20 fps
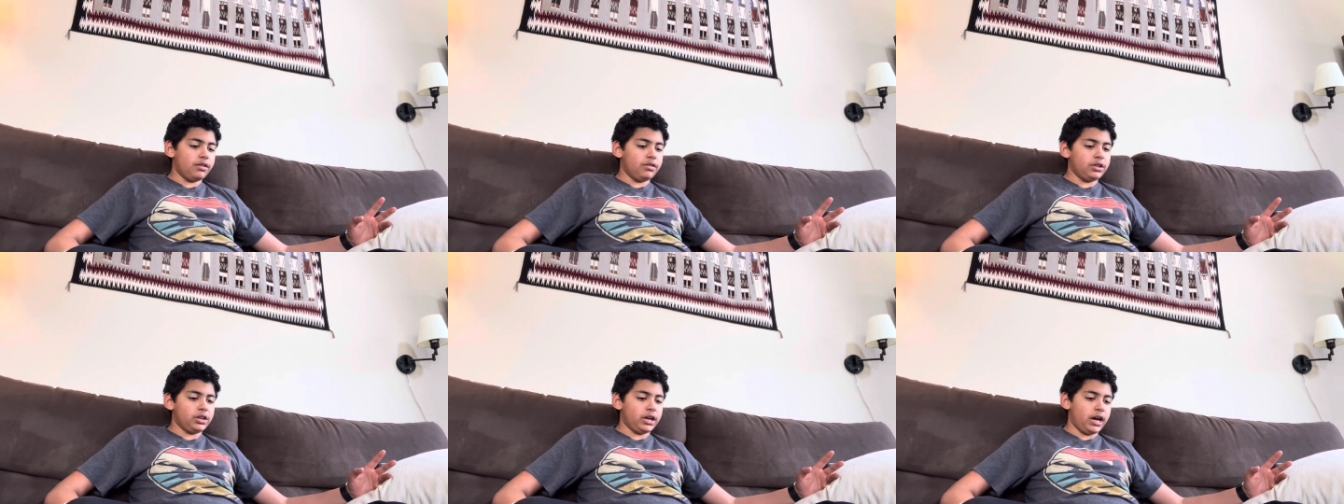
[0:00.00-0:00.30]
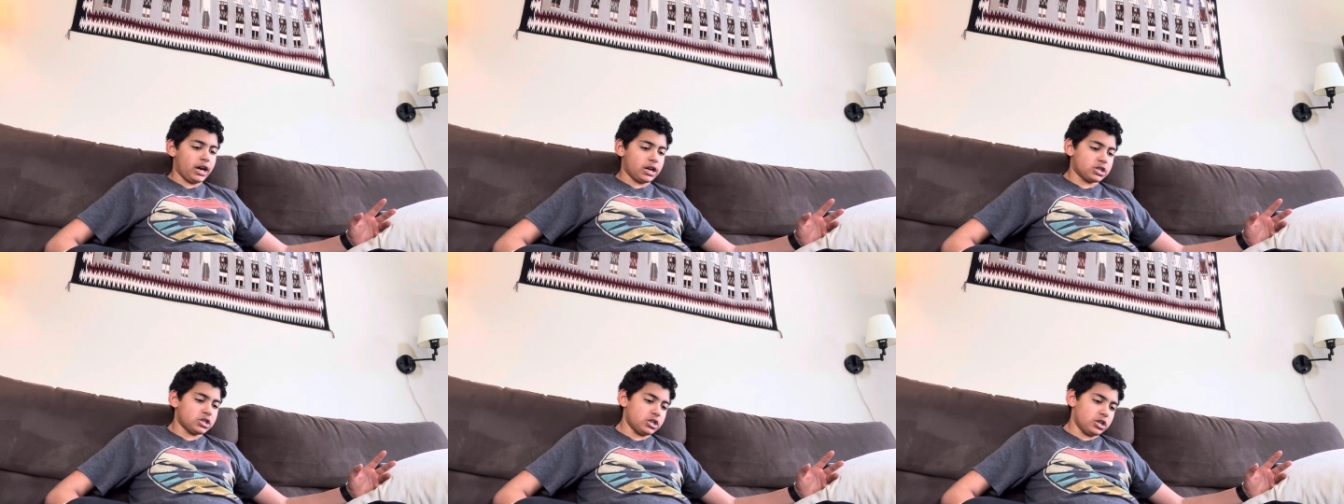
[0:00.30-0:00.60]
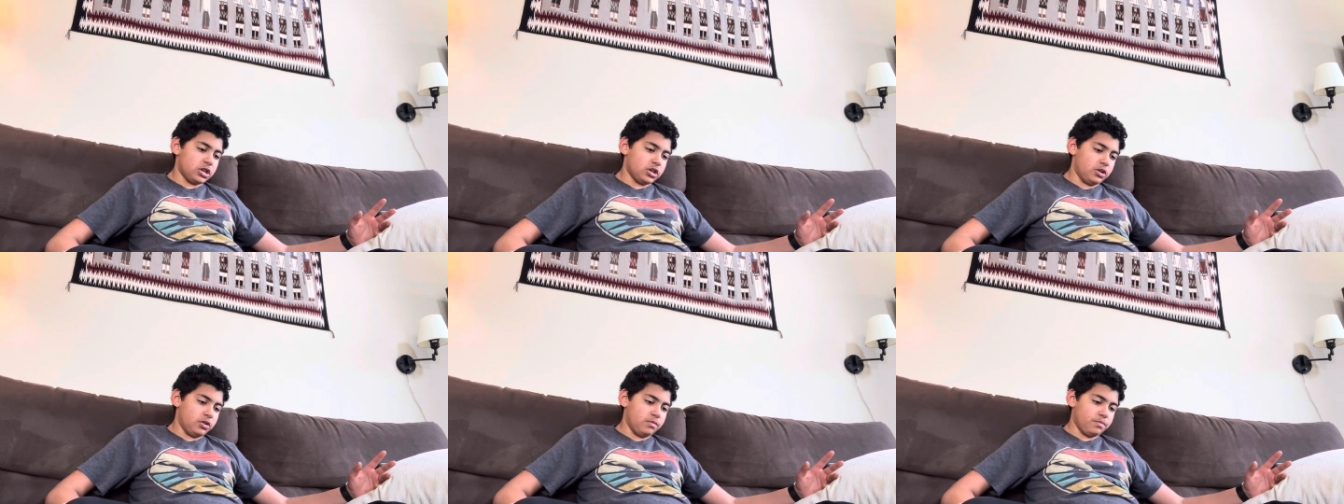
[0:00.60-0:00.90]
the
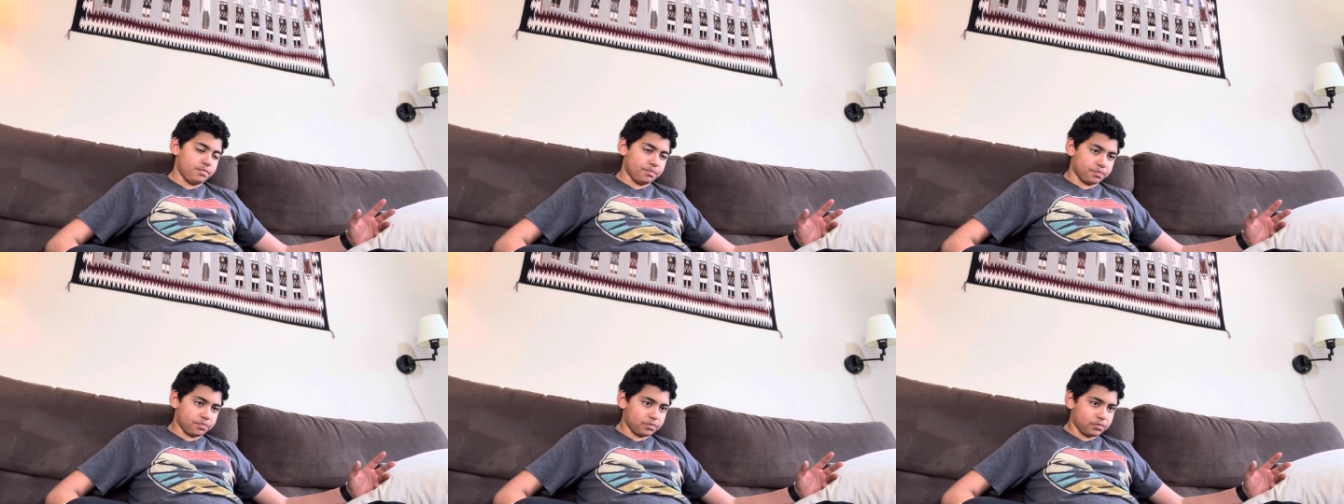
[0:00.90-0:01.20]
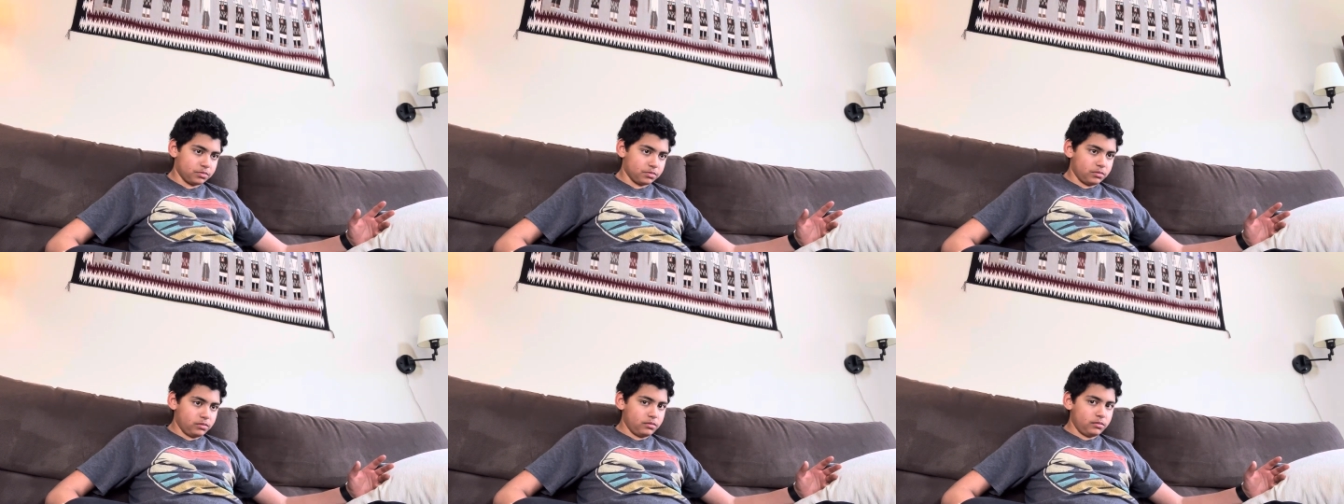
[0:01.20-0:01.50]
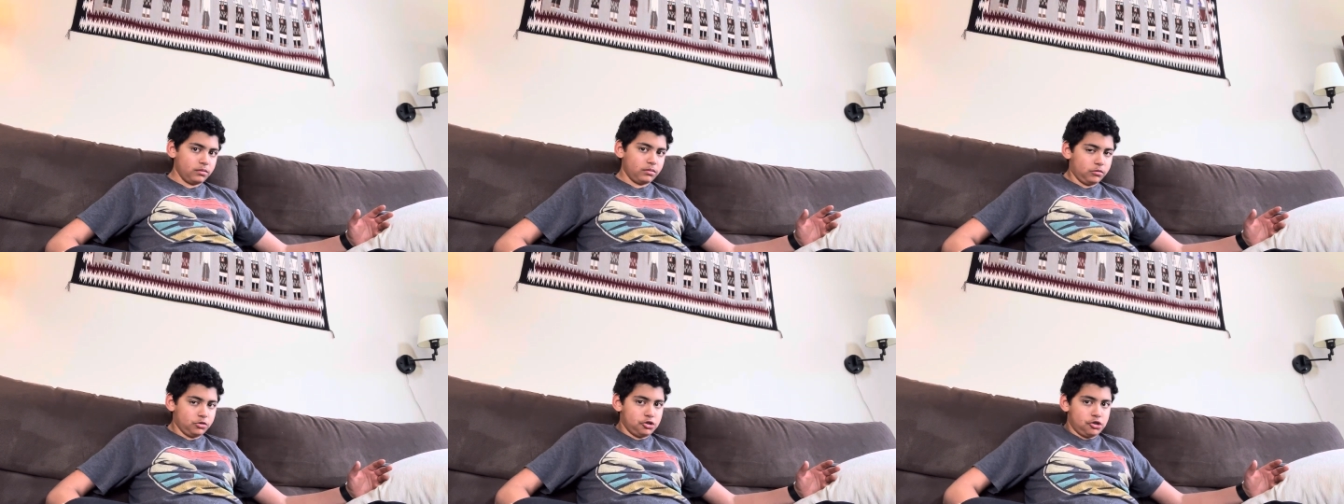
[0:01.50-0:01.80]
accident
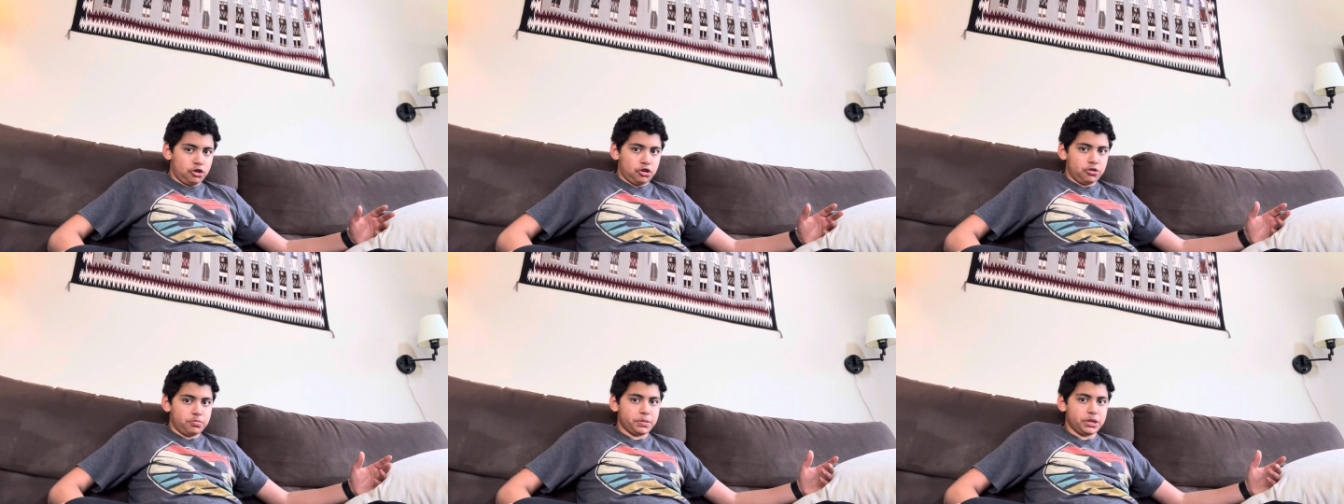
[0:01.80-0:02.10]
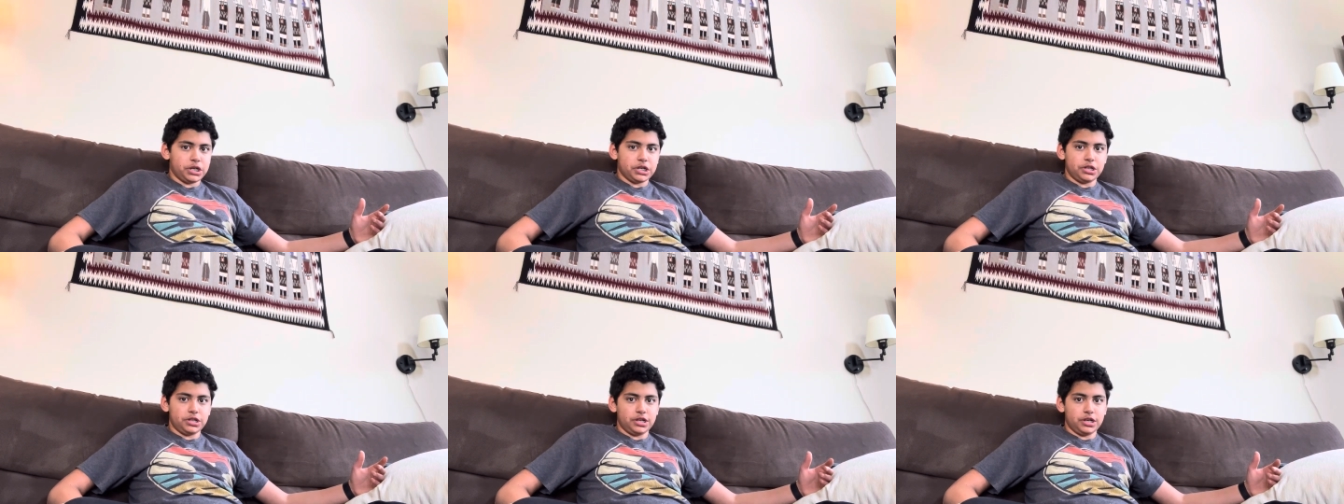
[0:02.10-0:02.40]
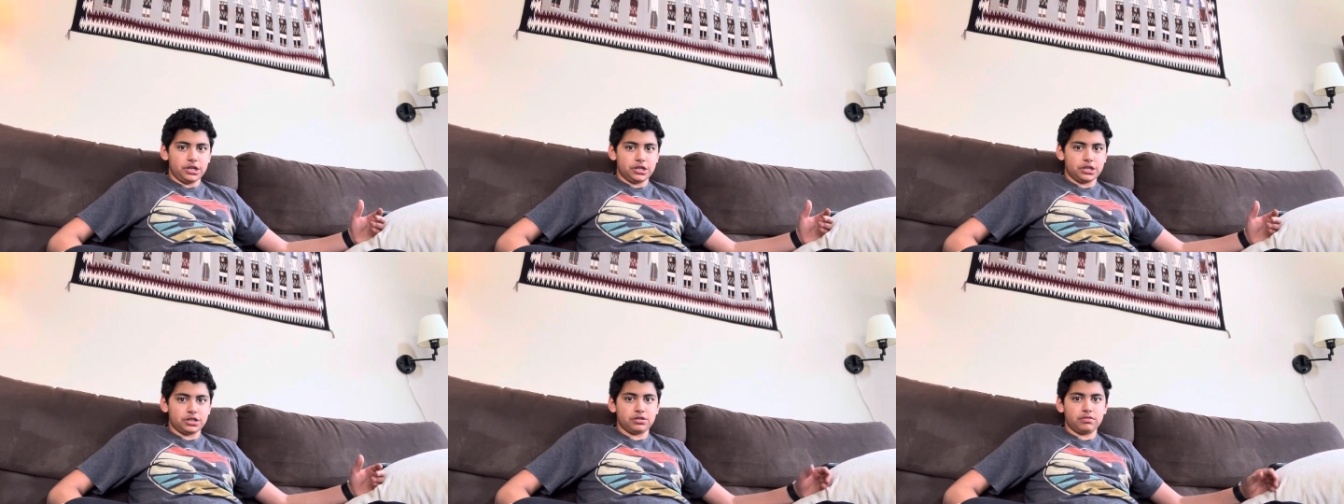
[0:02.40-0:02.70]
turned me into
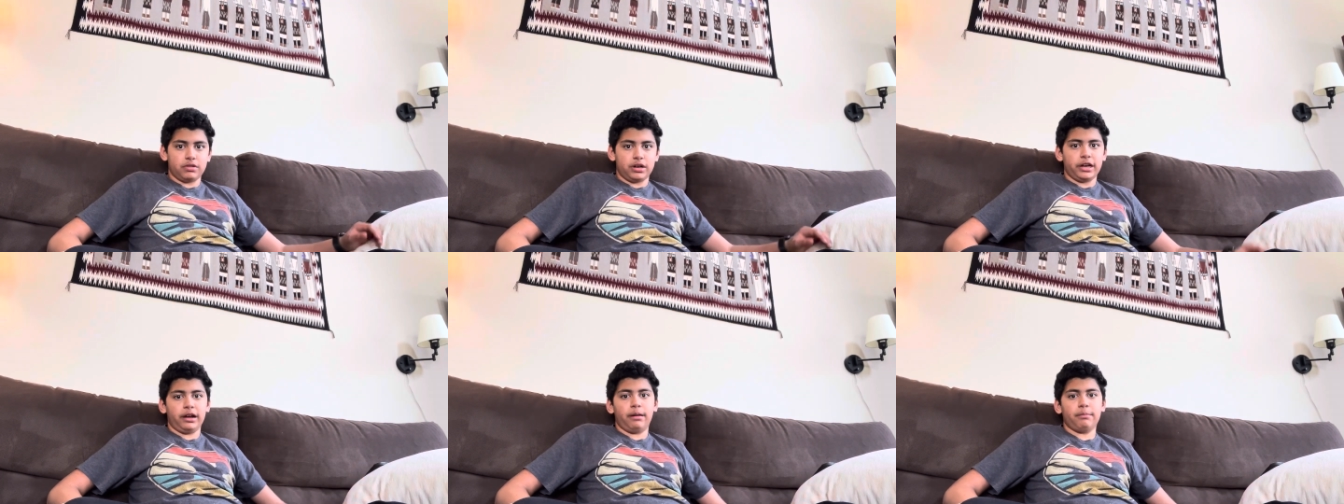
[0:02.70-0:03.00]
this, right?